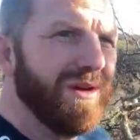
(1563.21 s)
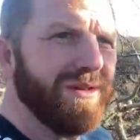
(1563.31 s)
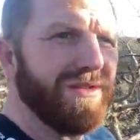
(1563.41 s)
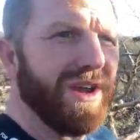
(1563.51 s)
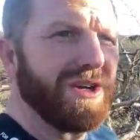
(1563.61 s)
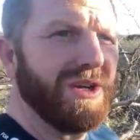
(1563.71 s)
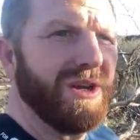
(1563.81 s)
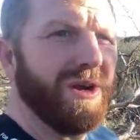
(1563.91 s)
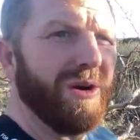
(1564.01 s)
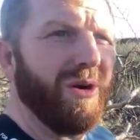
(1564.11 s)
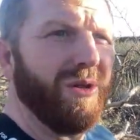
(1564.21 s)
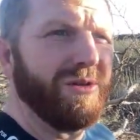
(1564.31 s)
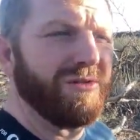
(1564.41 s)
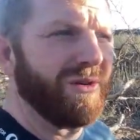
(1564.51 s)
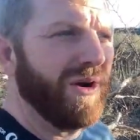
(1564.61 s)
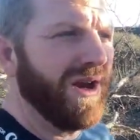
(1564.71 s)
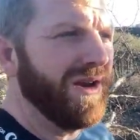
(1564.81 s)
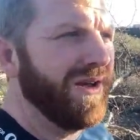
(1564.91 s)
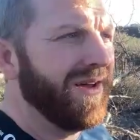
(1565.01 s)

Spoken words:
section here, all this terrain.